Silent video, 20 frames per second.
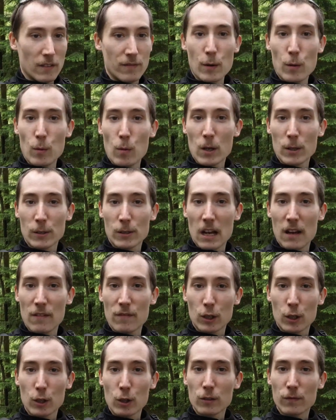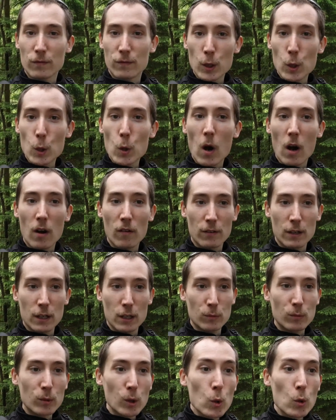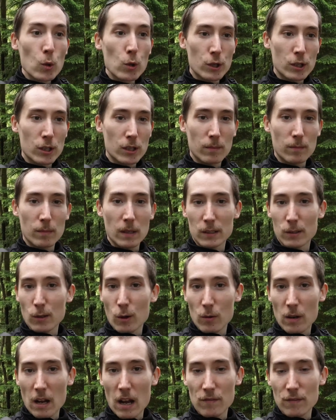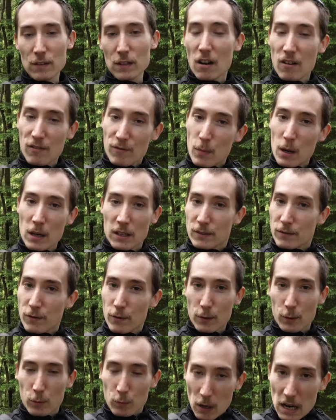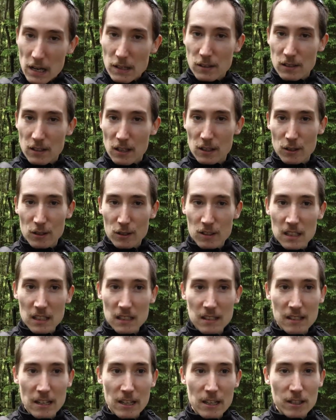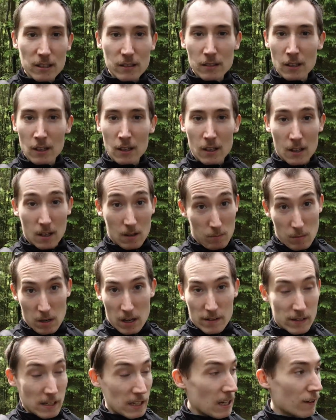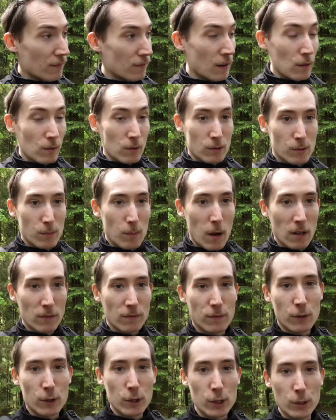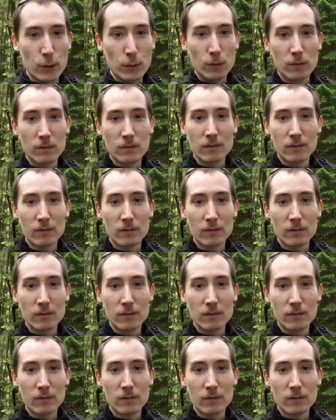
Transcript: If you want to have a good view of a Rouge but don't have enough money for the grandstand to sit there, I think I found a spot for you.